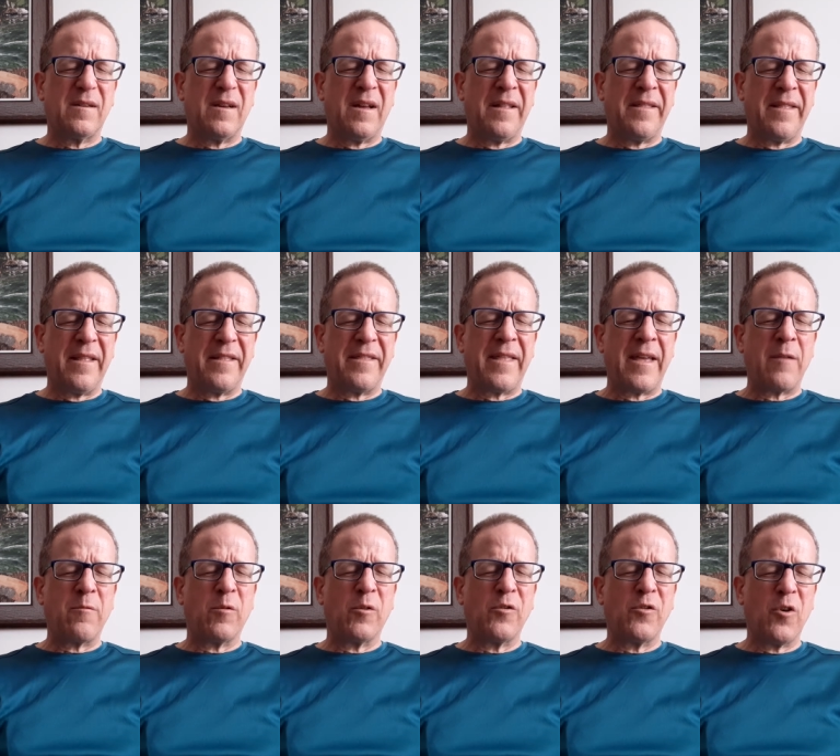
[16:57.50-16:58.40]
And that they
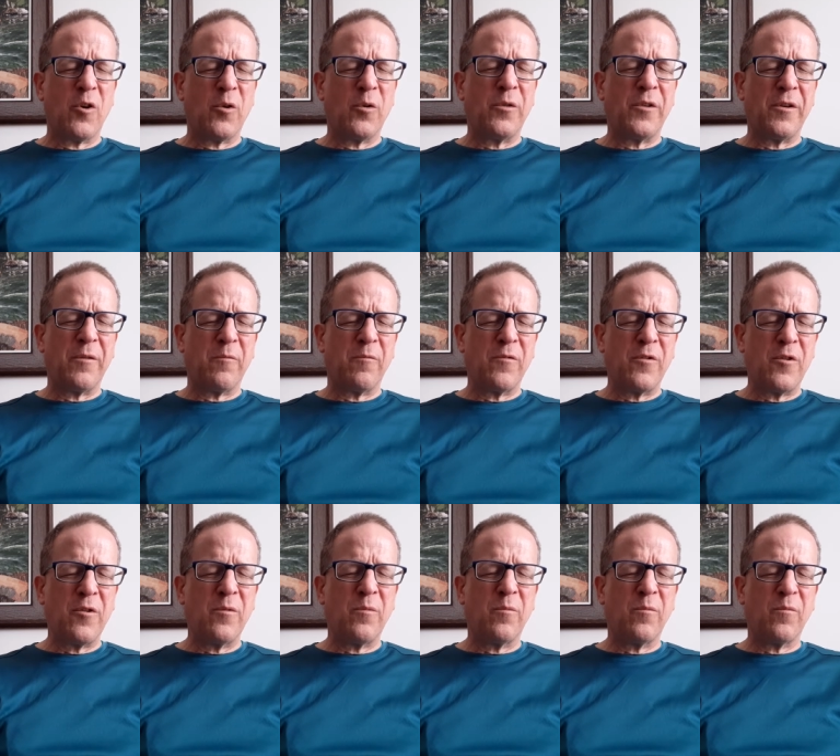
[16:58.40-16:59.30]
will know that
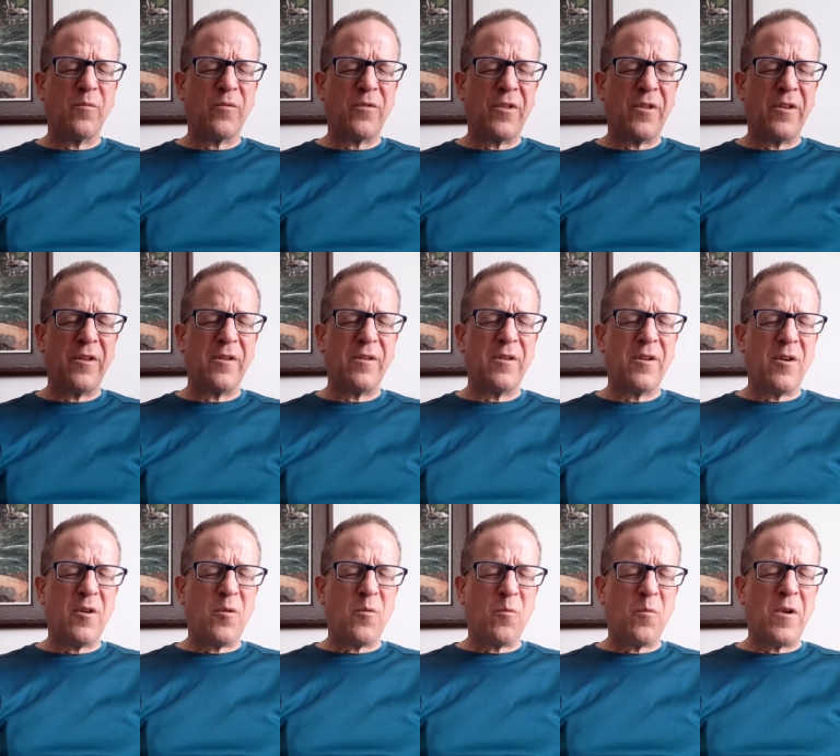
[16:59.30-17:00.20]
you, that
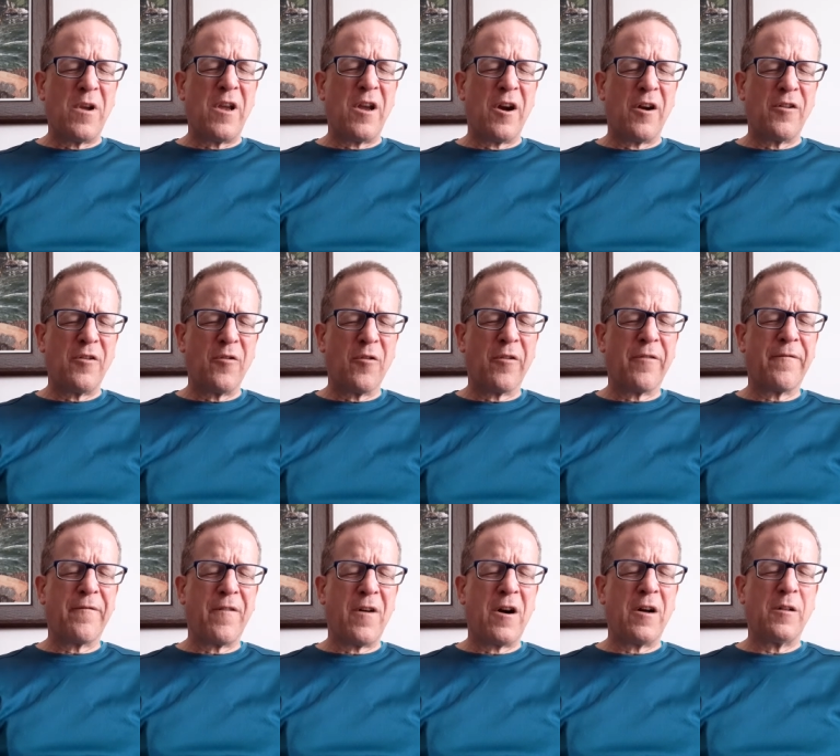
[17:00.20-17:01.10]
we are your
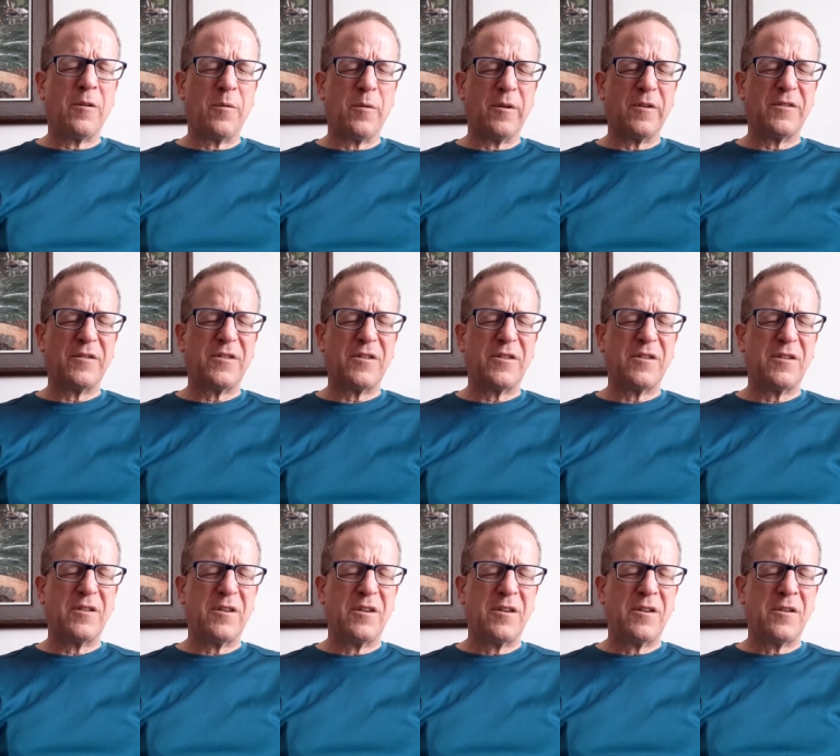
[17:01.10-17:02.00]
followers,
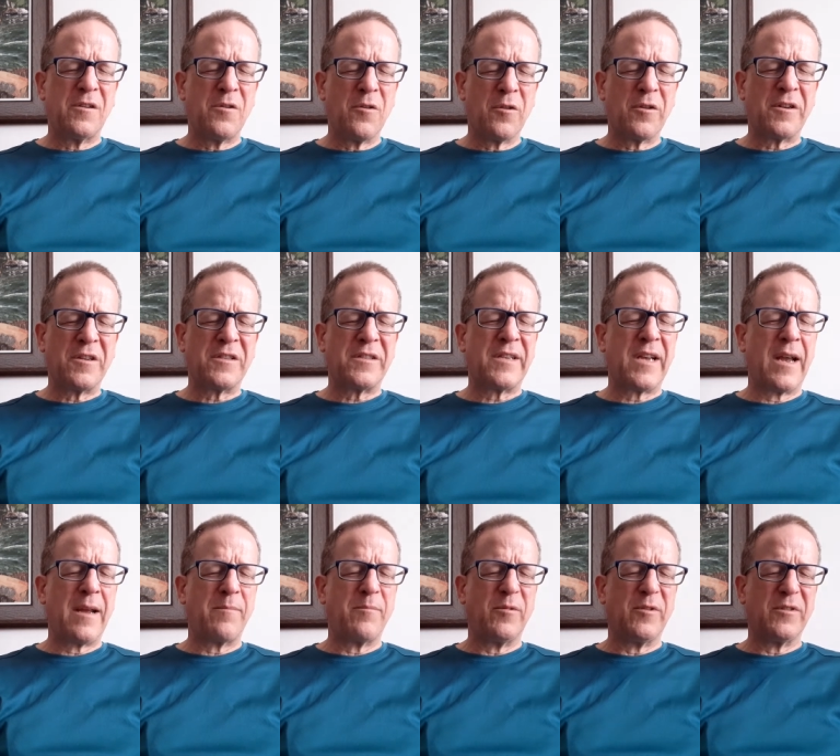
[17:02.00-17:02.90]
your
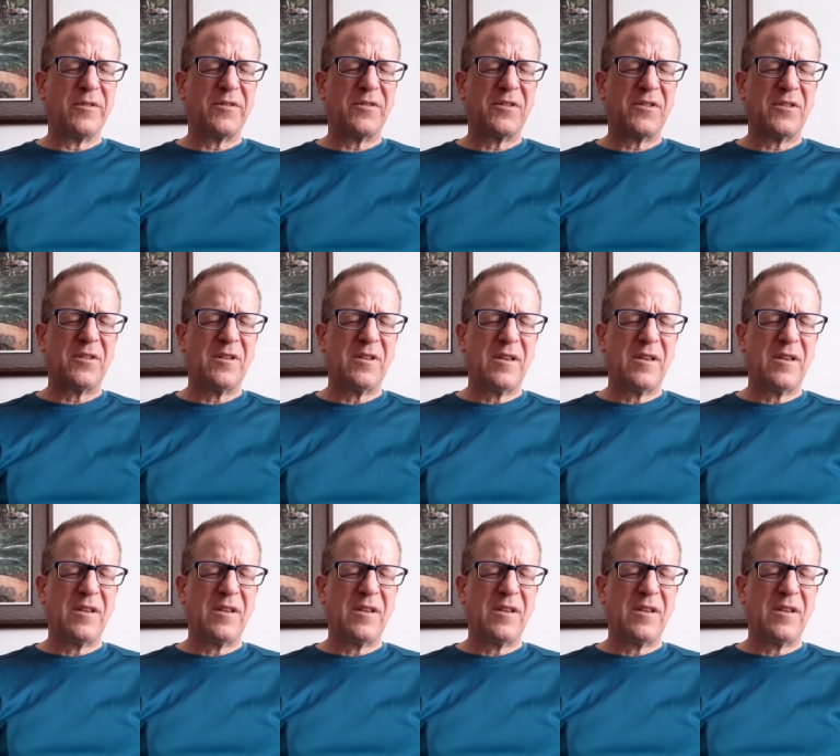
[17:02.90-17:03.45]
disciples,